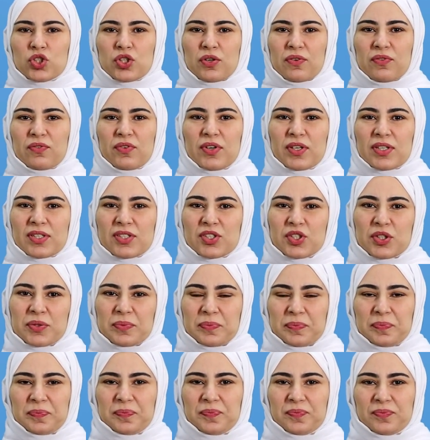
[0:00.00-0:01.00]
What would you
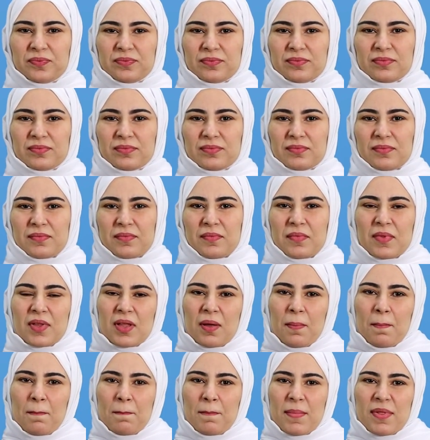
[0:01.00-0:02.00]
say in the following
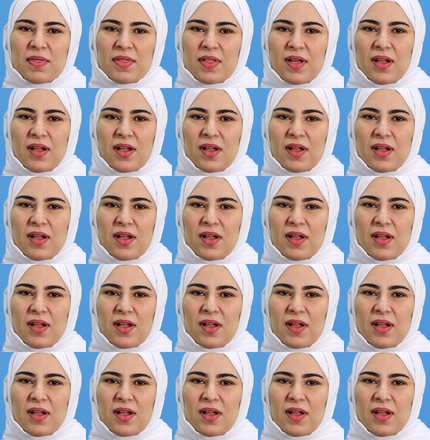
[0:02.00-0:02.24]
situation?